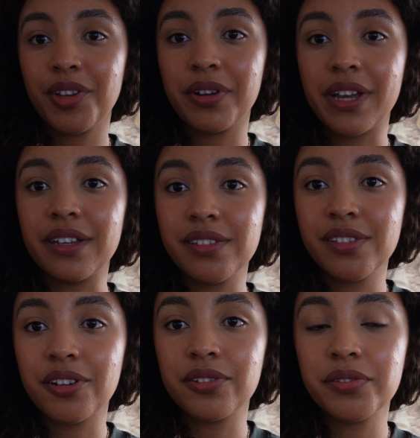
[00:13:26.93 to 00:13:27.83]
Okay,
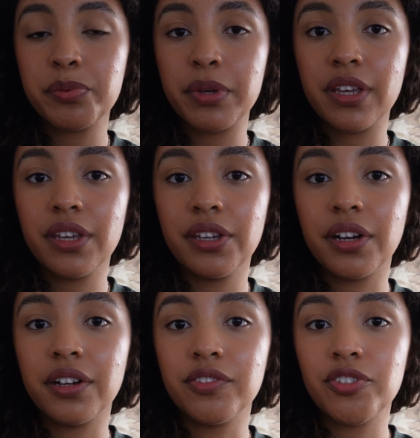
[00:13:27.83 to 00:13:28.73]
so speaking
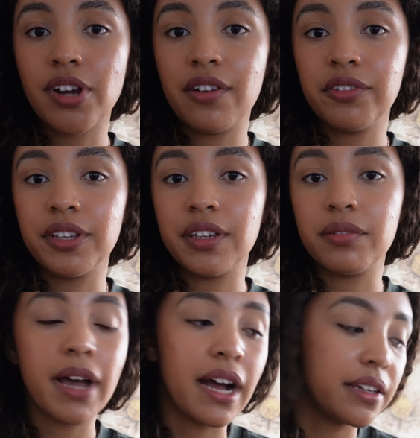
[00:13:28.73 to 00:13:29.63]
of traveling and
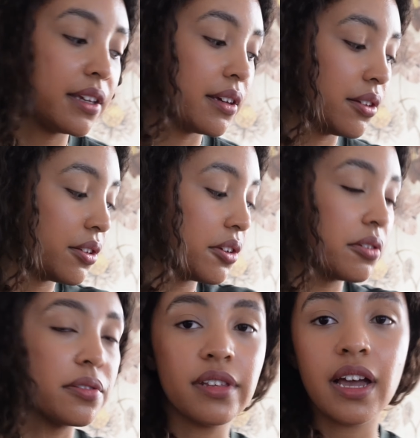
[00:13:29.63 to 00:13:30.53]
packing and
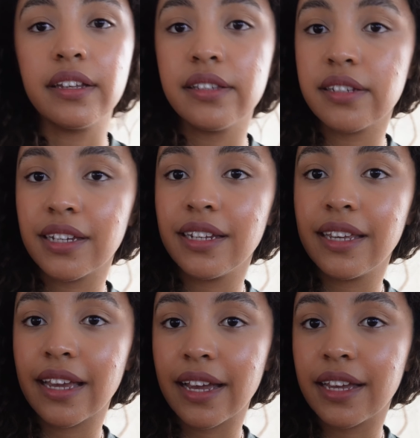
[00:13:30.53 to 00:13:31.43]
clothes, I did
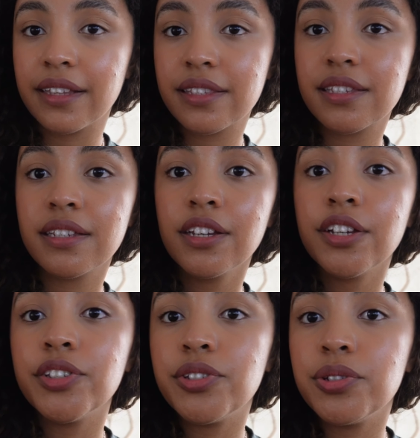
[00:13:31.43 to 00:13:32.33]
get
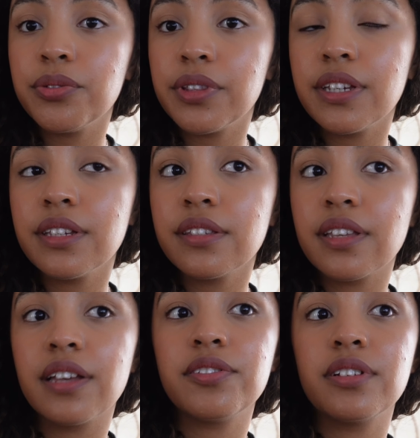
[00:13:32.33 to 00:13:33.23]
2 things
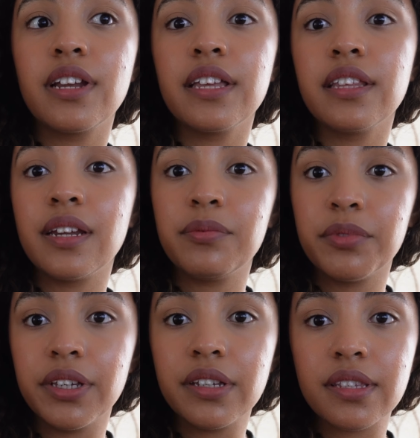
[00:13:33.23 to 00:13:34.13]
yesterday that I'm
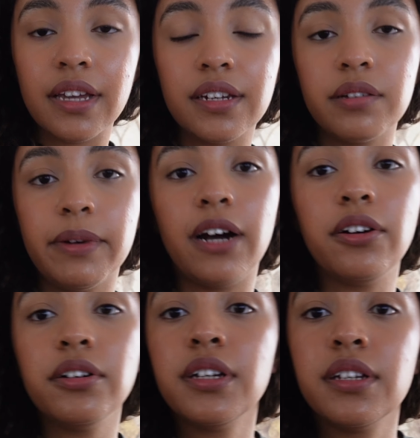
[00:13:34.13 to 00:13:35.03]
really excited
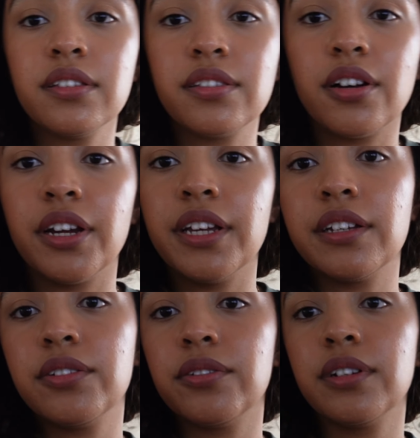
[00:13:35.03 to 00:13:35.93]
about. Sorry,
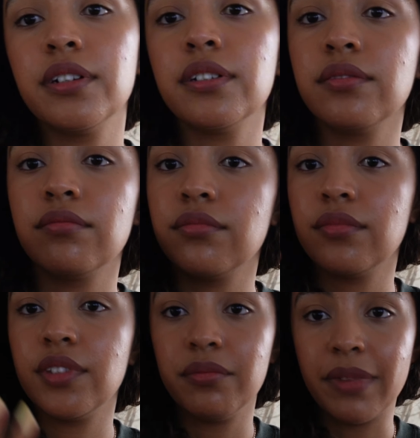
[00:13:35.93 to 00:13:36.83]
ignore
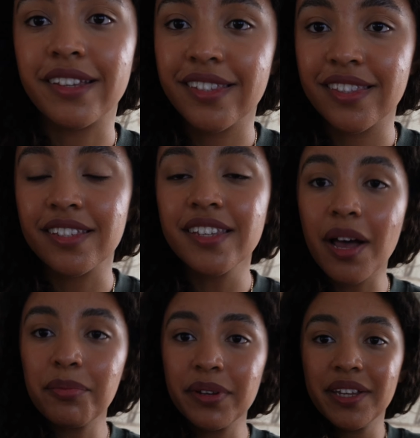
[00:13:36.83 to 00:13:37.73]
the mess that's
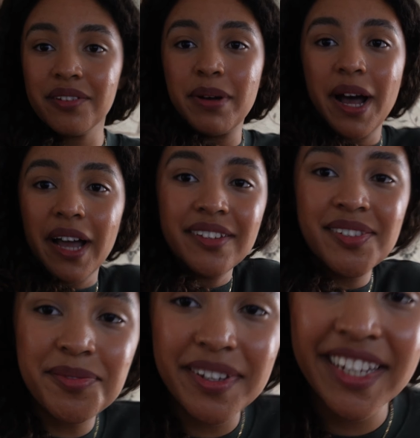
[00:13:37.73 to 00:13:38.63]
happening behind
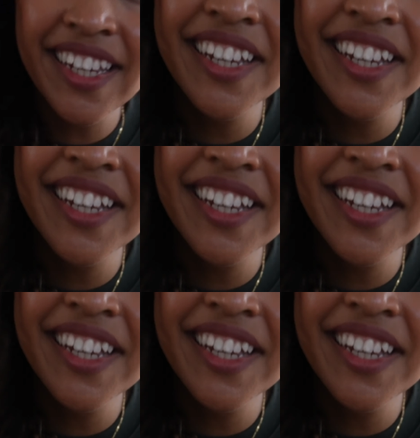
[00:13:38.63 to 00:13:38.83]
me.